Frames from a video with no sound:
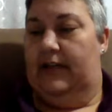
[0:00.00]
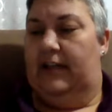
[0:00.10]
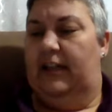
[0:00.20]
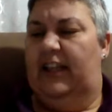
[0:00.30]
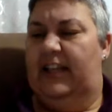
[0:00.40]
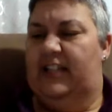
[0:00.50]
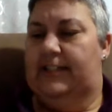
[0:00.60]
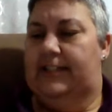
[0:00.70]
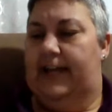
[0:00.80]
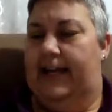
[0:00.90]
Let's
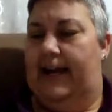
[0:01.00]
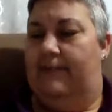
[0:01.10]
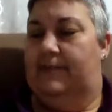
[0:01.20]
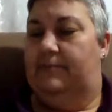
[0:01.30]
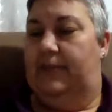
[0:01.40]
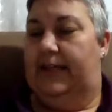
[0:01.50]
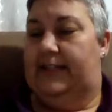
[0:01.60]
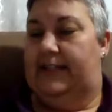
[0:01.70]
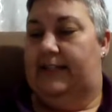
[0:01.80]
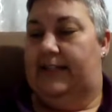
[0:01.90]
just say I was
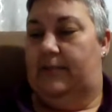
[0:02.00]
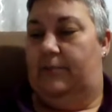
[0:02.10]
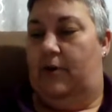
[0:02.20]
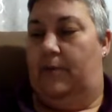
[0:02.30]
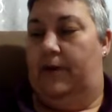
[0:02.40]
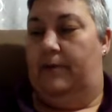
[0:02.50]
blessed in that department.